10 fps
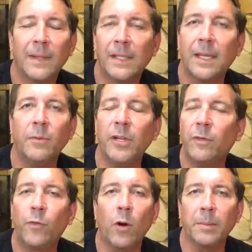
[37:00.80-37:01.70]
See, when you
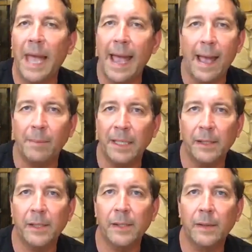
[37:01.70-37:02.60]
form the
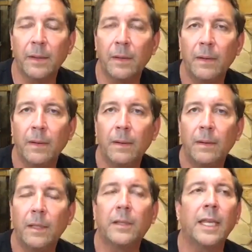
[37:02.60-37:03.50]
habits,
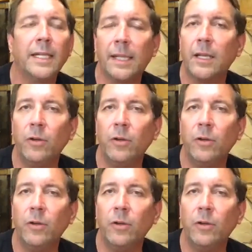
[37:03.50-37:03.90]
the things that